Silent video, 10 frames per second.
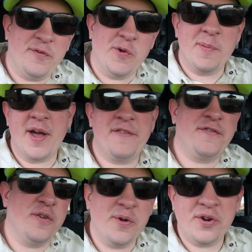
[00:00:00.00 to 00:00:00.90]

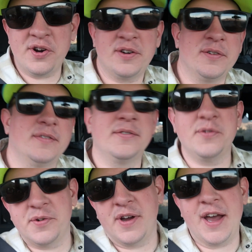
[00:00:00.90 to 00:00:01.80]
4x4
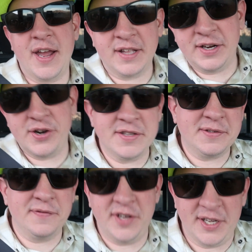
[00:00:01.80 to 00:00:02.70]
high
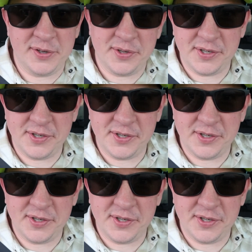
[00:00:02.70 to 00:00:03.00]
clearance vehicle.